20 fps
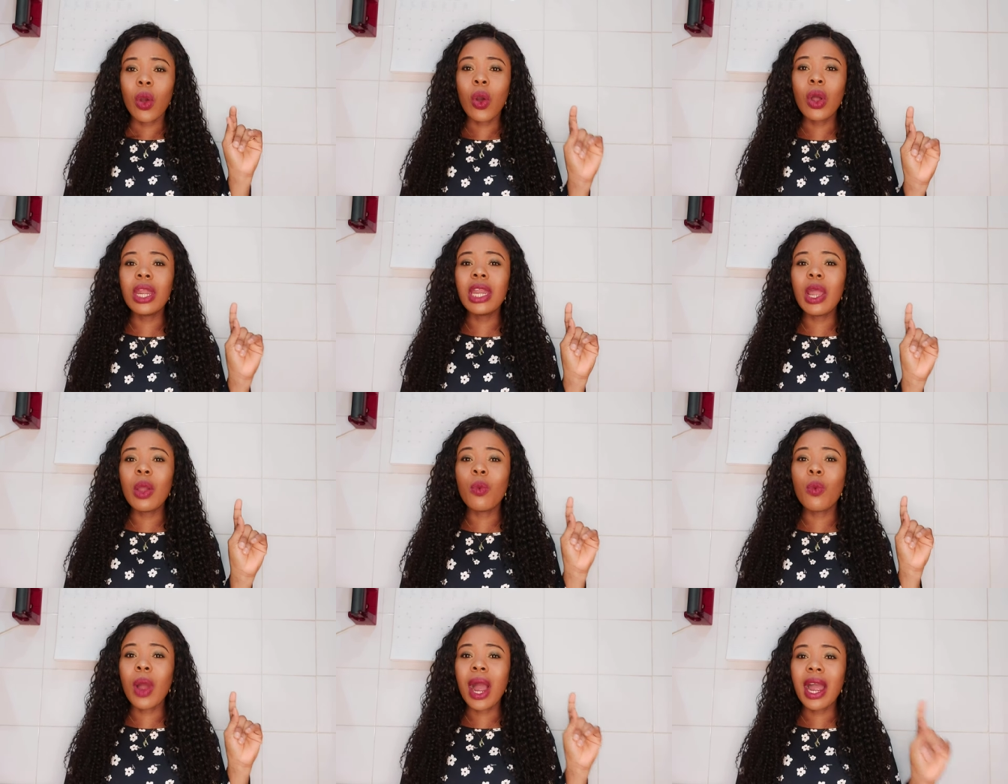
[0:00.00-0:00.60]

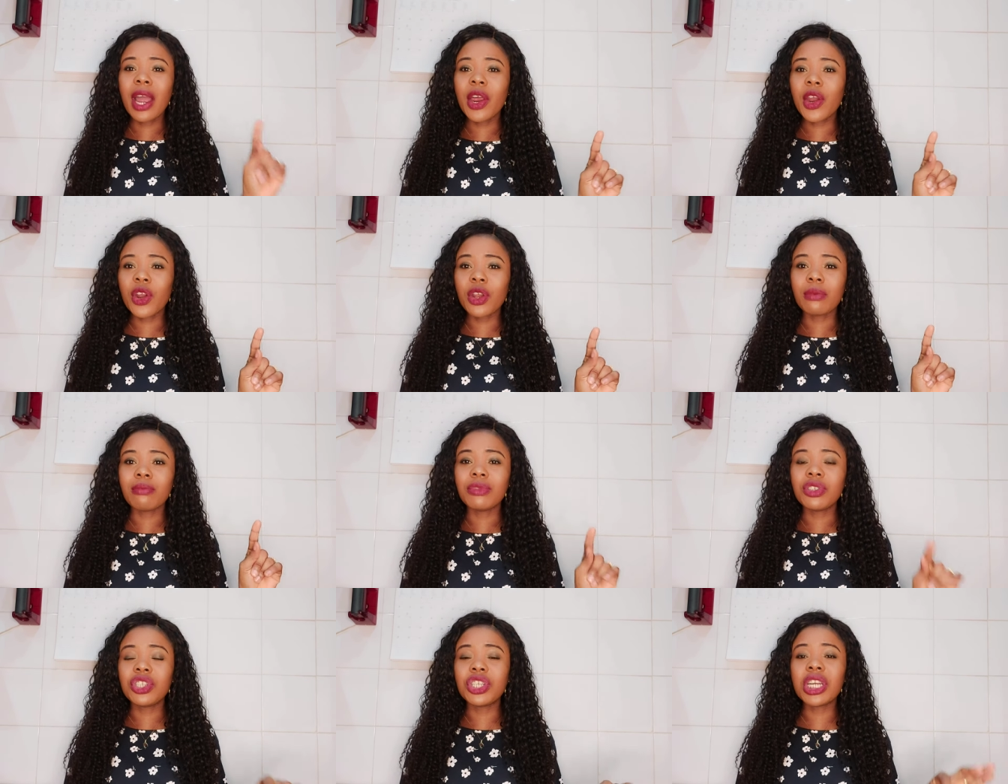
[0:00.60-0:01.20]
Only one
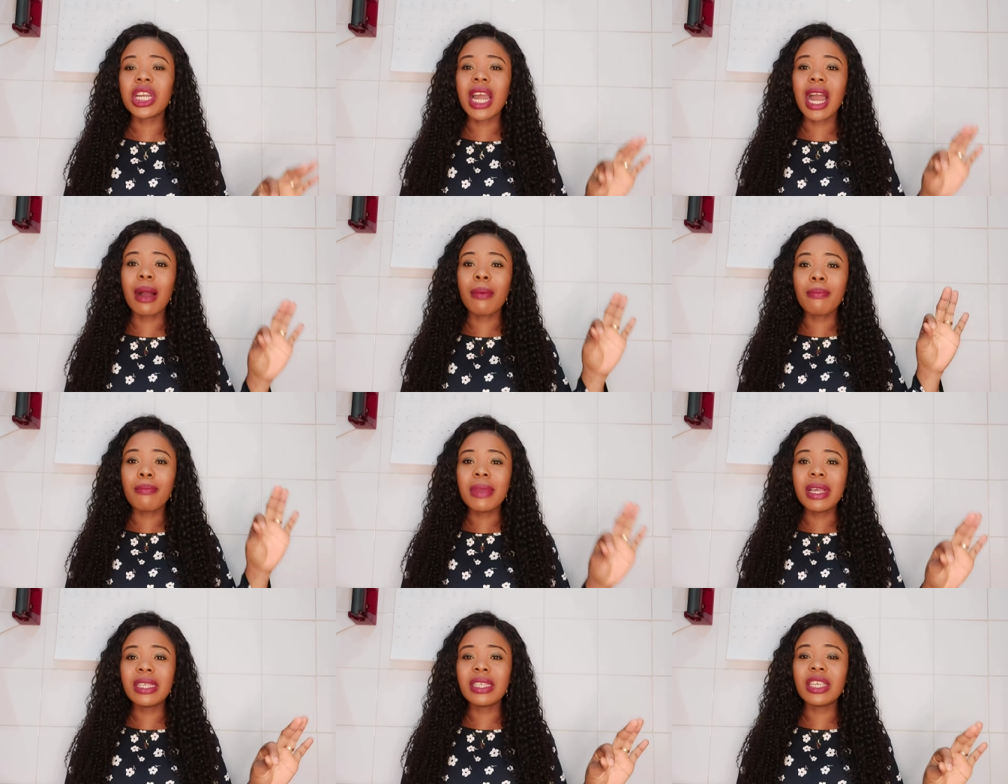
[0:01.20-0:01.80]
cream, she
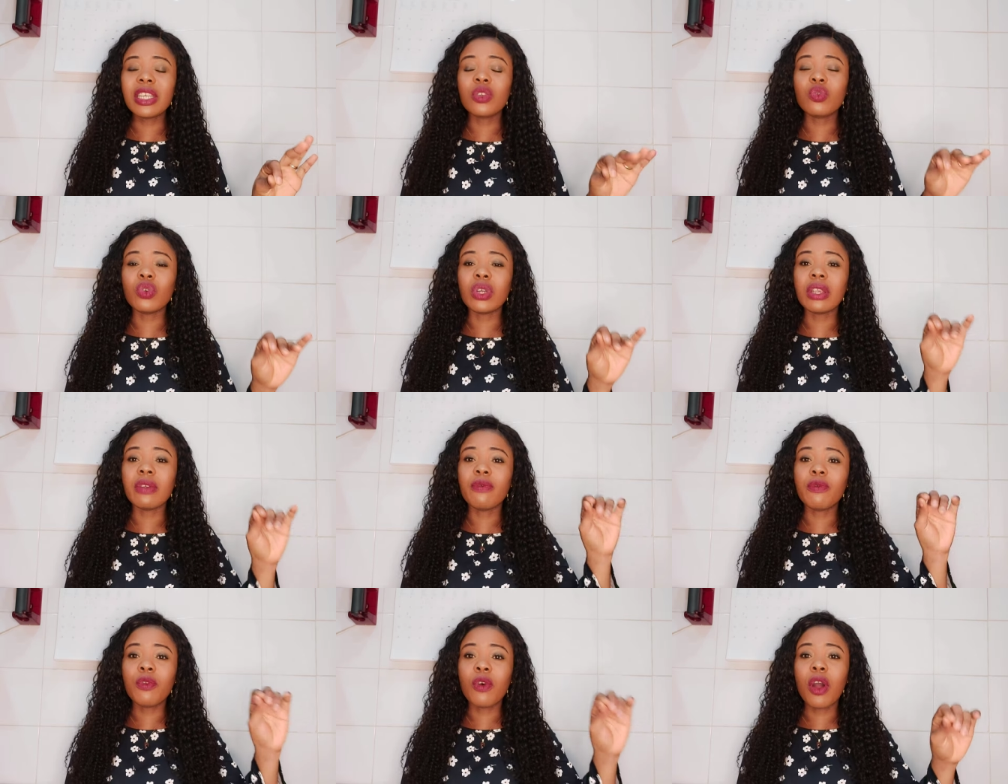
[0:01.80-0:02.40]
can mix it
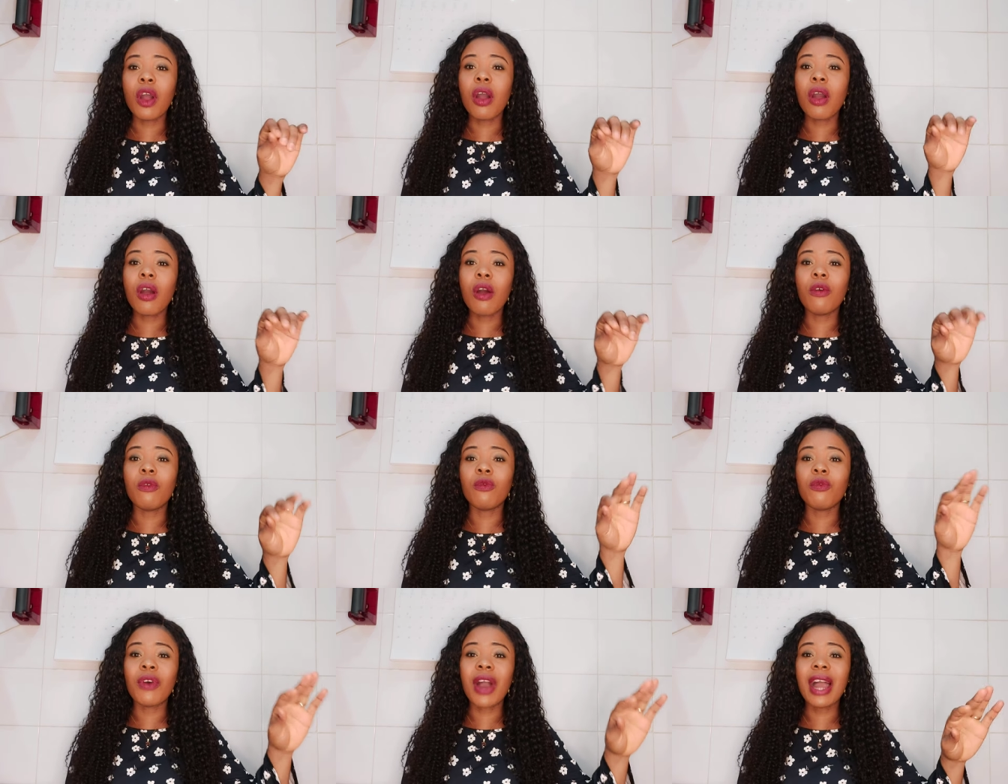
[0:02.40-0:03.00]
with 4
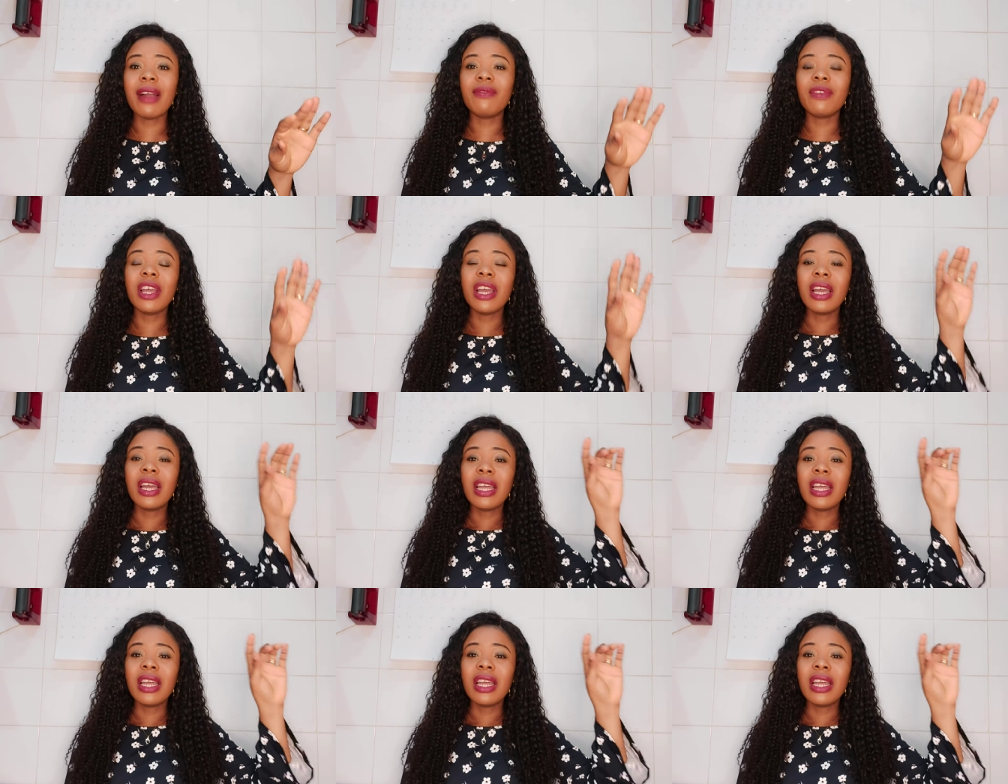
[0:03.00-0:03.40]
or 5